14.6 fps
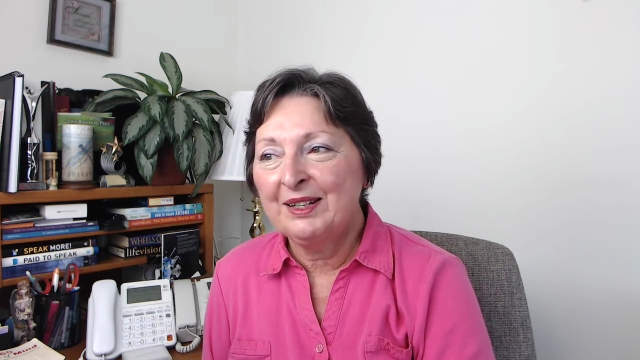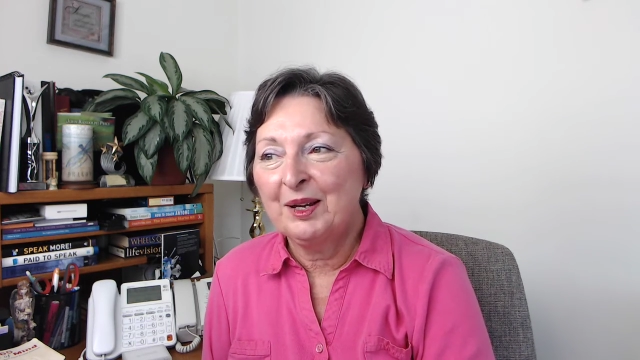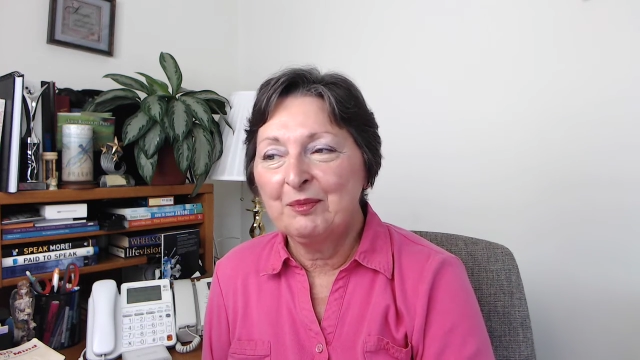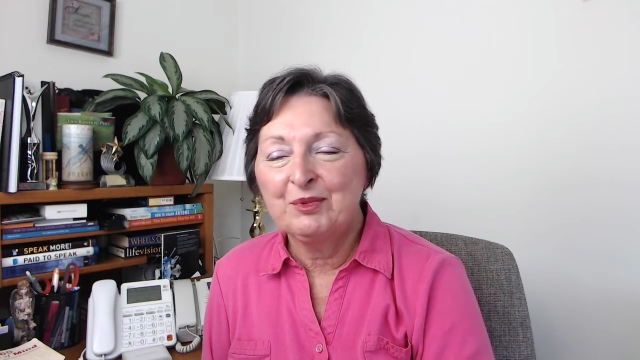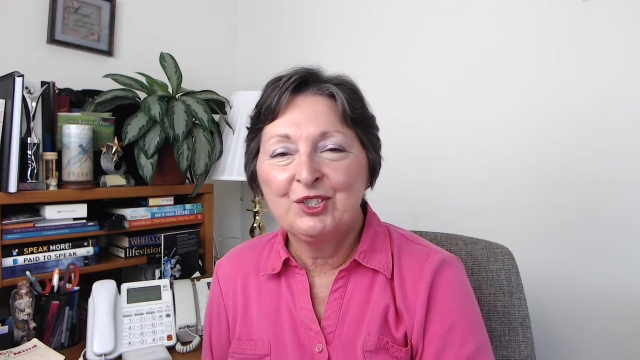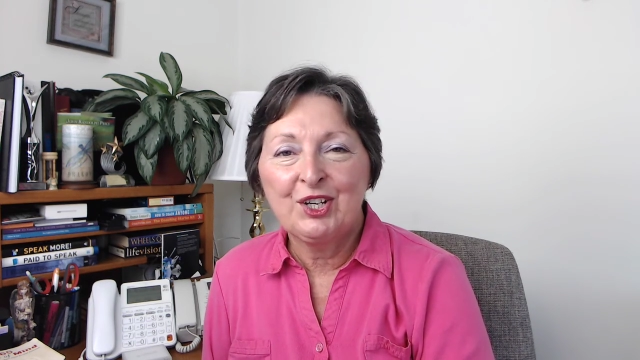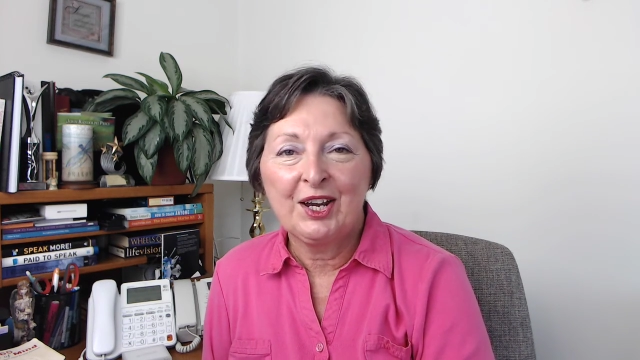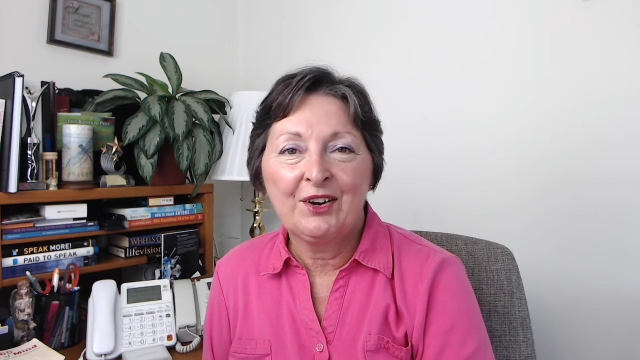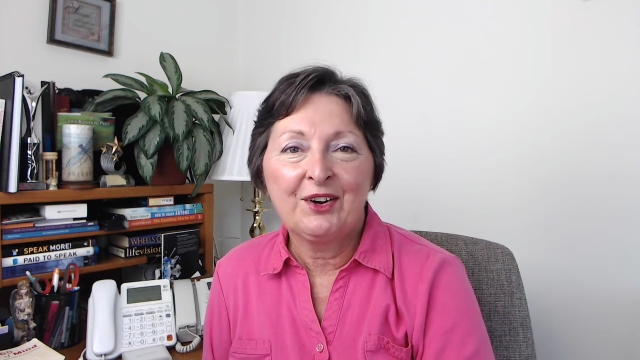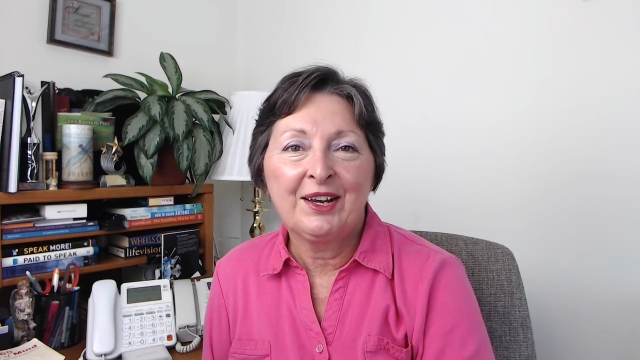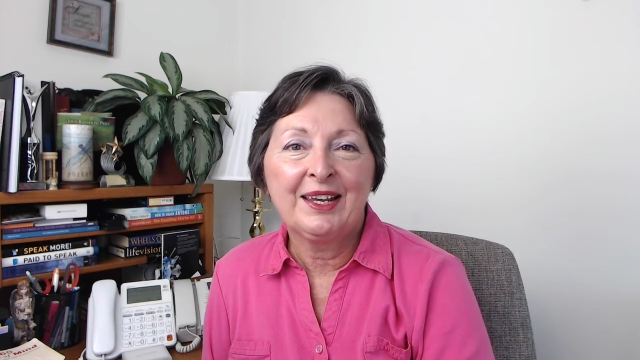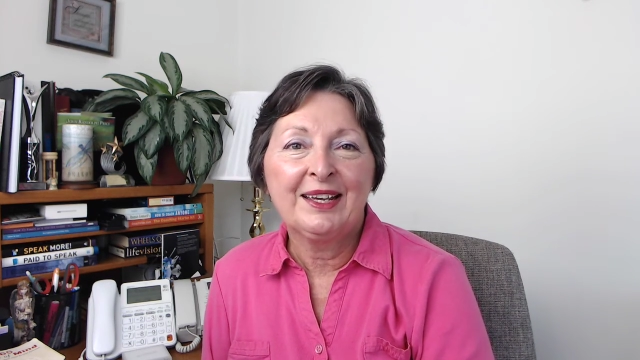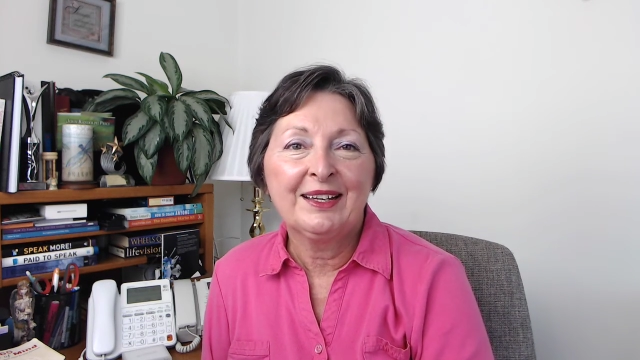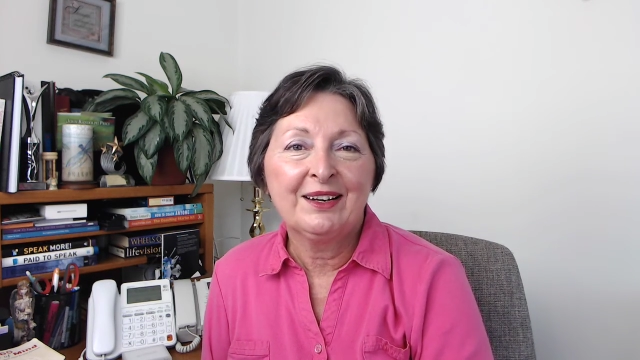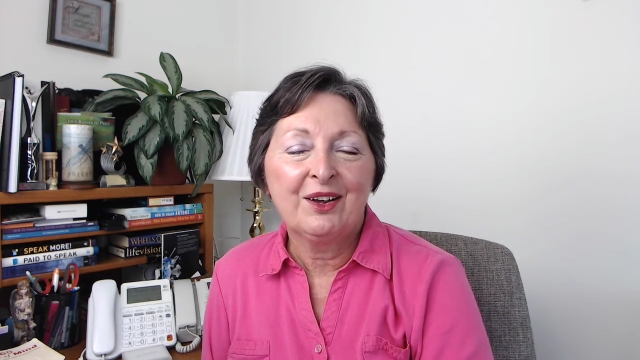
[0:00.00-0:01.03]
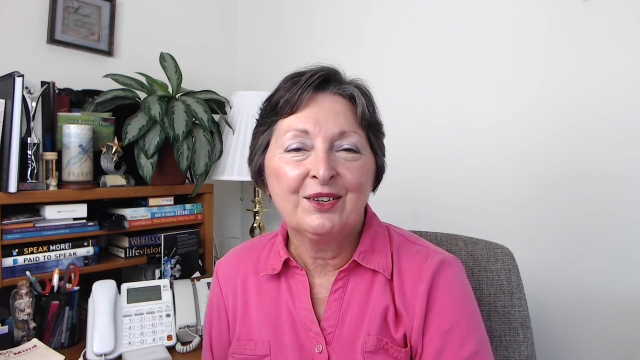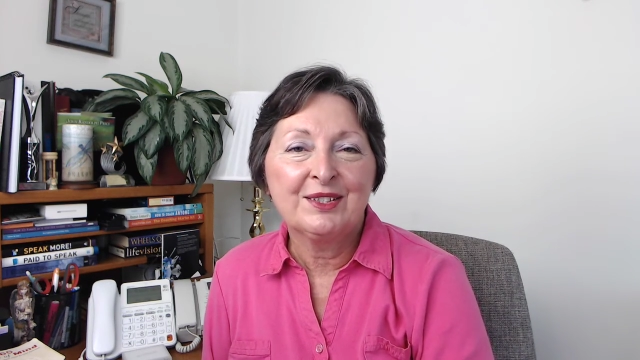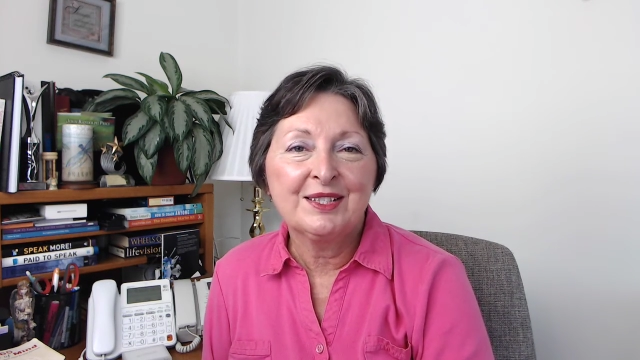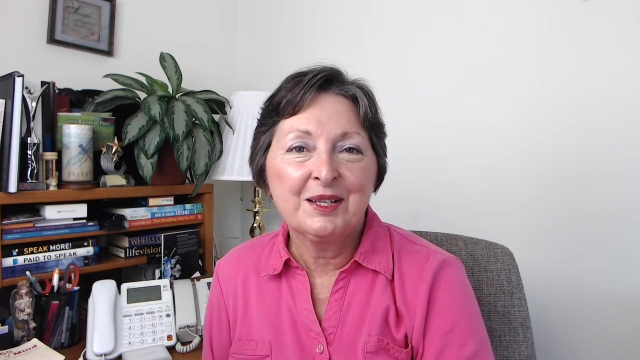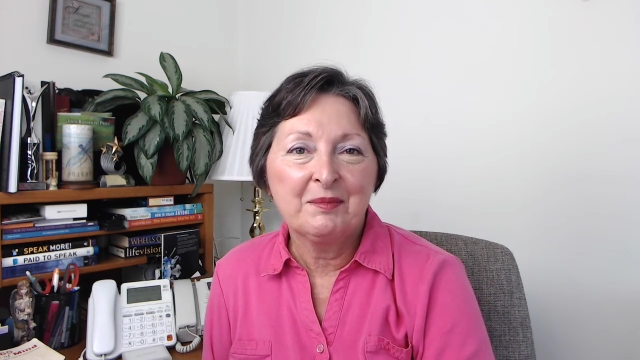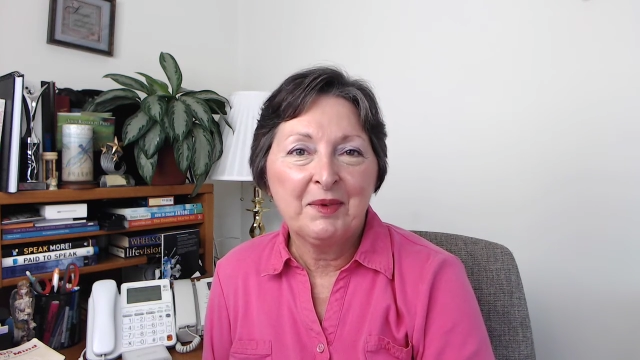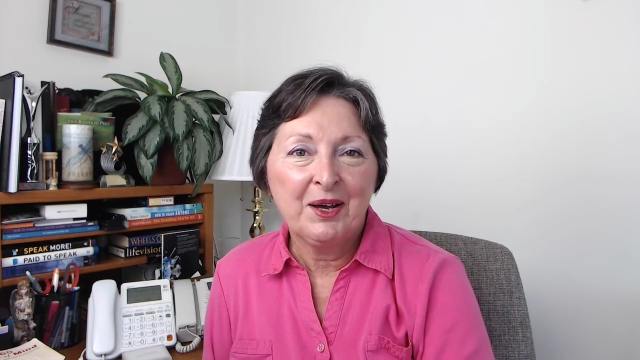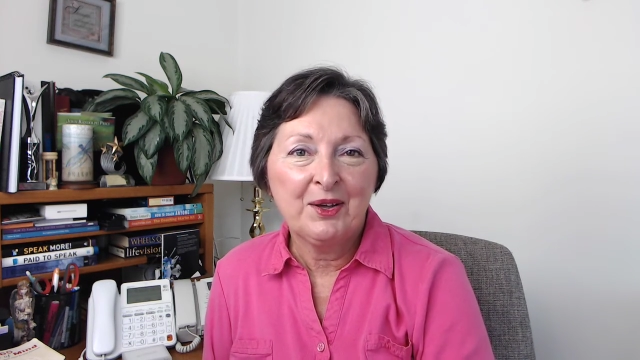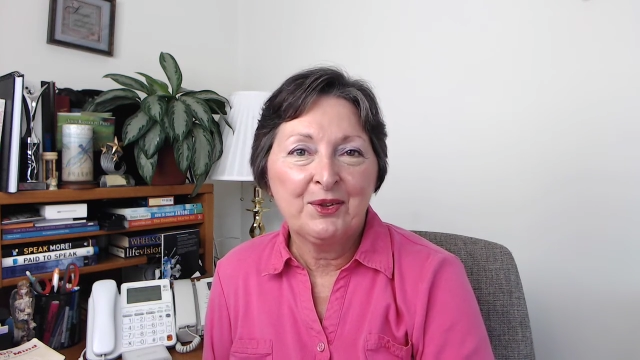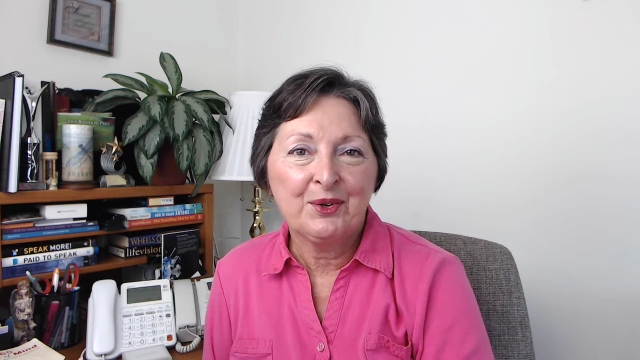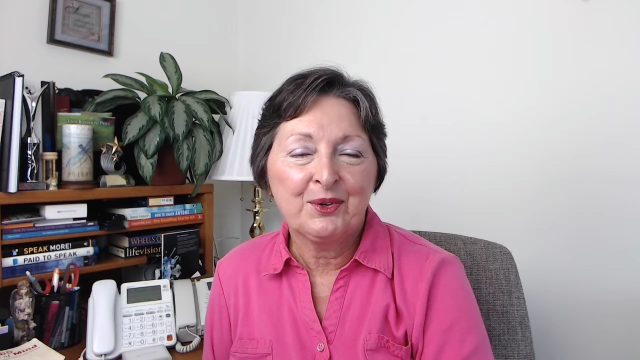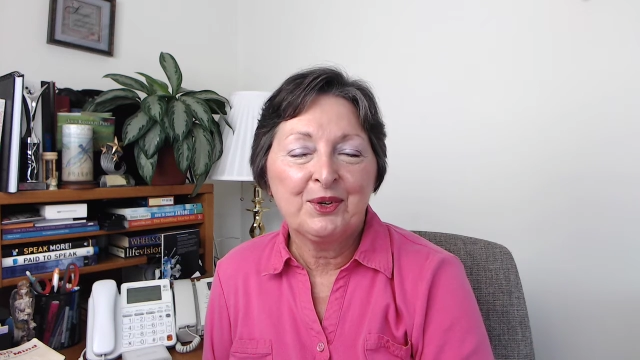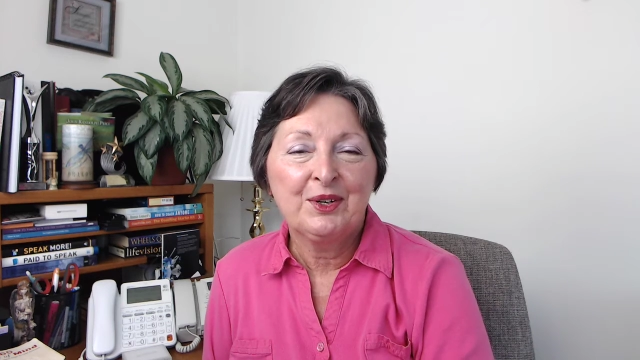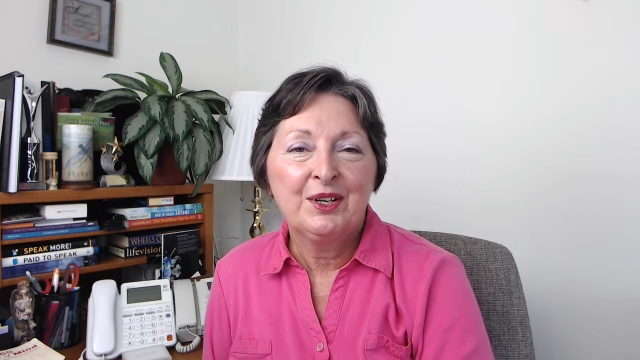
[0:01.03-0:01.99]
up sharing it on some
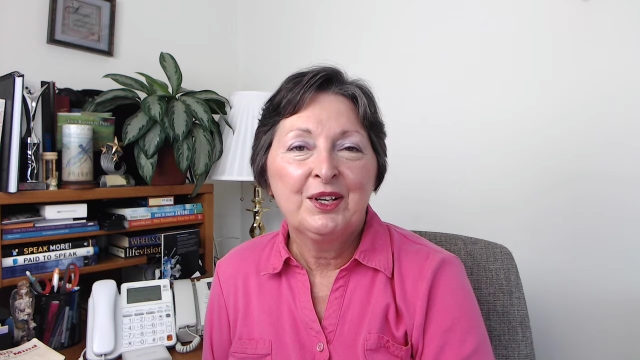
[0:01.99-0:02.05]
other